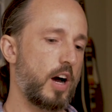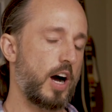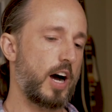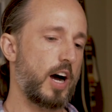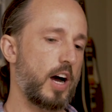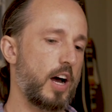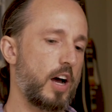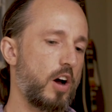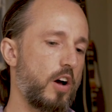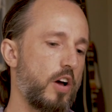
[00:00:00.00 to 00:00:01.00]
uh,
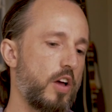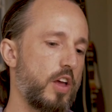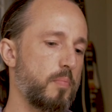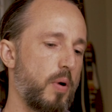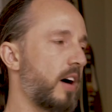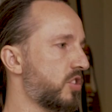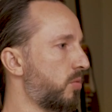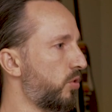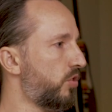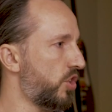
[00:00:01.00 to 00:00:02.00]

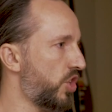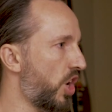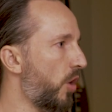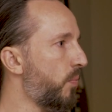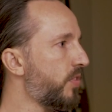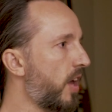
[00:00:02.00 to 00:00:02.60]
impossible to show.